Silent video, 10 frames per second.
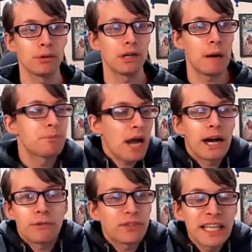I'm
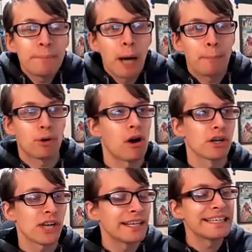tired of keep up
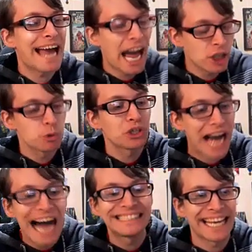cars. I need actual
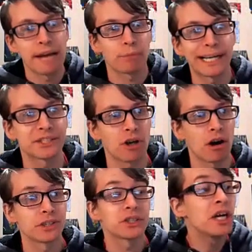goddamn race
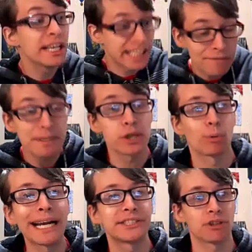cars. Give me the
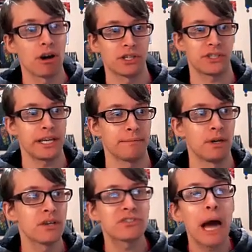race cars game.
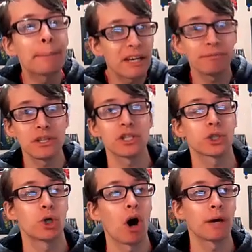Stop giving me this
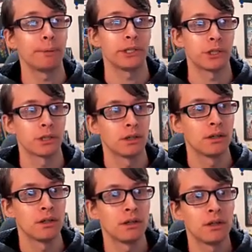garbage.
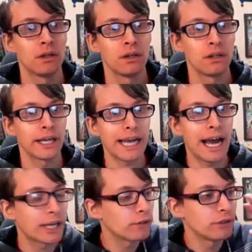Like,
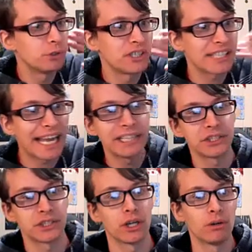I could have used this
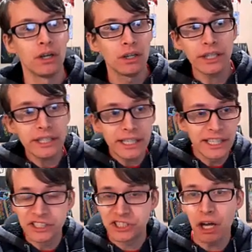ages ago. Look at it, and
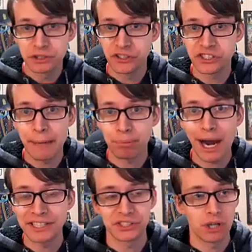it sells for the same
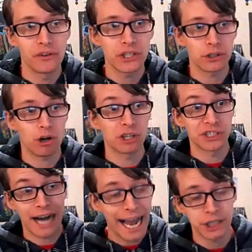price as all these other cars
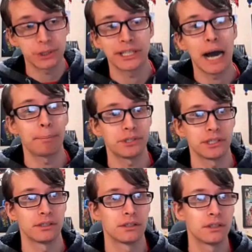that are actually competent.